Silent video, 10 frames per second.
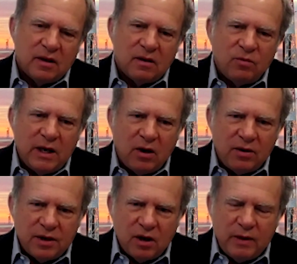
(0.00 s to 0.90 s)
We all
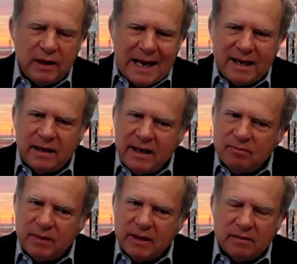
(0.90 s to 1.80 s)
know we added 8
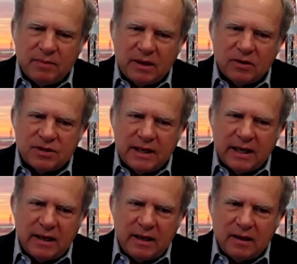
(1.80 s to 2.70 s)
million barrels a
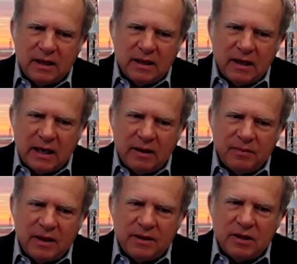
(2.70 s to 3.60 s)
day
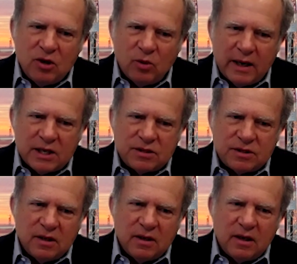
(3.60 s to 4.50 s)
in the US.
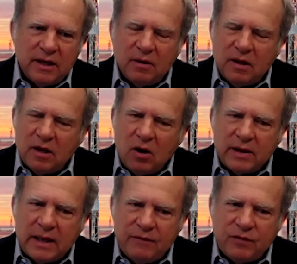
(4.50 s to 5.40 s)
It all
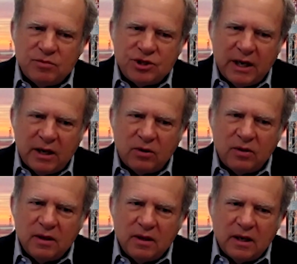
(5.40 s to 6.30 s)
came from shale.
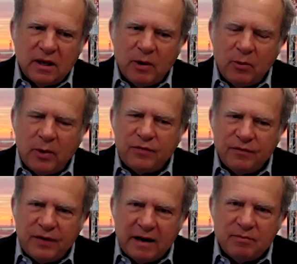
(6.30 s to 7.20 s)
We went from
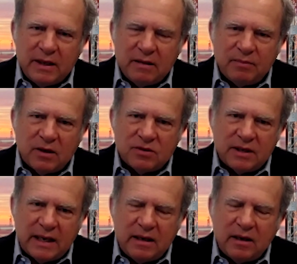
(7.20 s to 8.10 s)
5 million barrels a
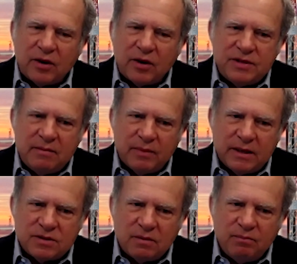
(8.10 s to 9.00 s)
day to
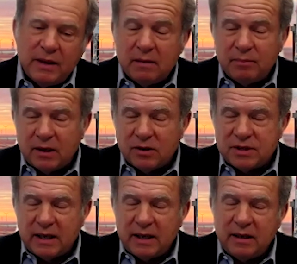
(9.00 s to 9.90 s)
13 million barrels a
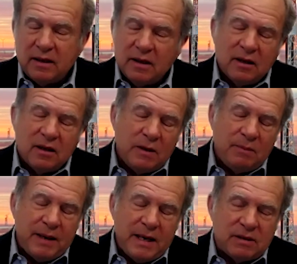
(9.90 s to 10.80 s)
day. We
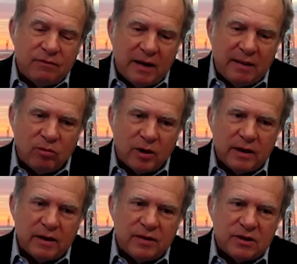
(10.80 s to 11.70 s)
peaked in February
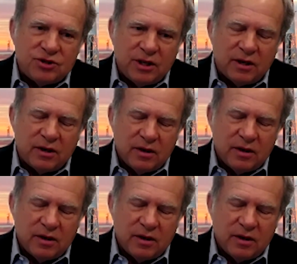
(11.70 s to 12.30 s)
of this year.